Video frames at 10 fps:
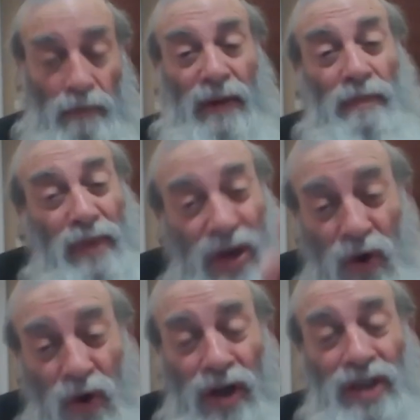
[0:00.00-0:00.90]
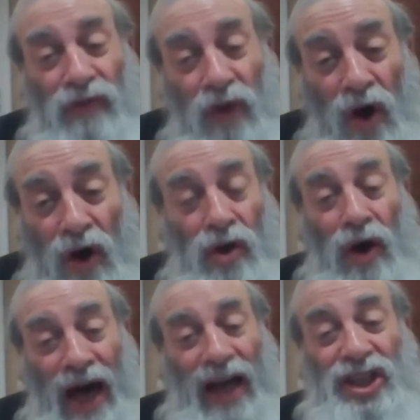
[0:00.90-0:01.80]
but because
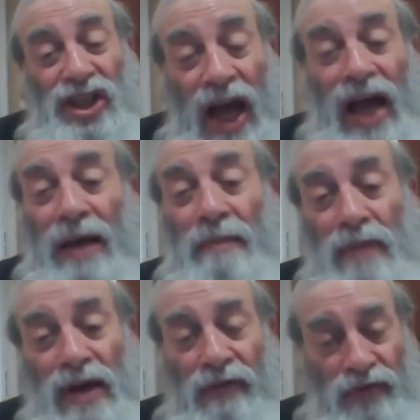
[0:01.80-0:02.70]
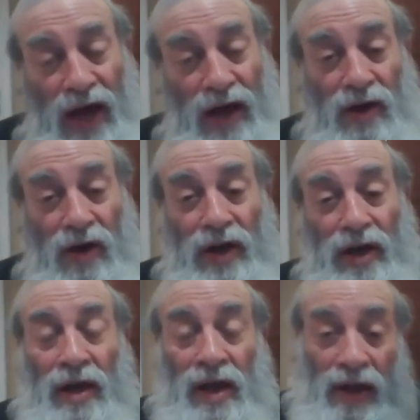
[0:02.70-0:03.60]
V'hoyo Hashem
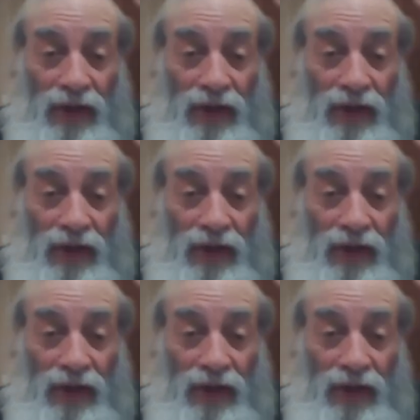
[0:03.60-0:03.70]
Miftachoi,